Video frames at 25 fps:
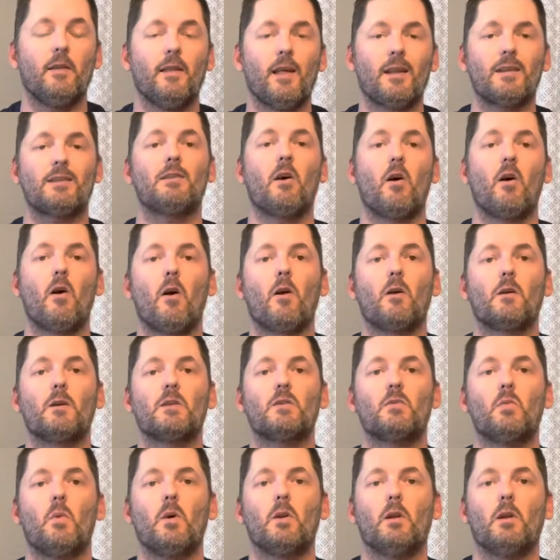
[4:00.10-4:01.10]
That's the
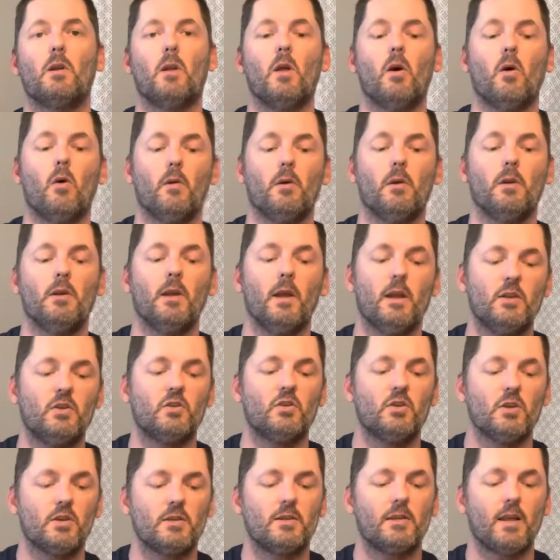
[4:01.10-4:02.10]
hardest one to load. It's
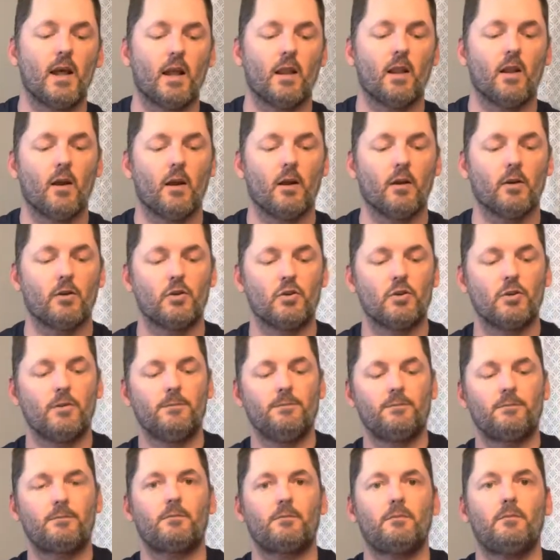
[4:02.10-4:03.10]
just that large.
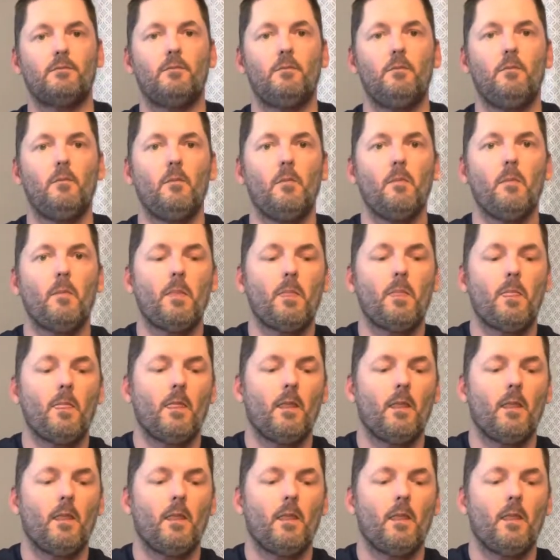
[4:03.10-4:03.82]
On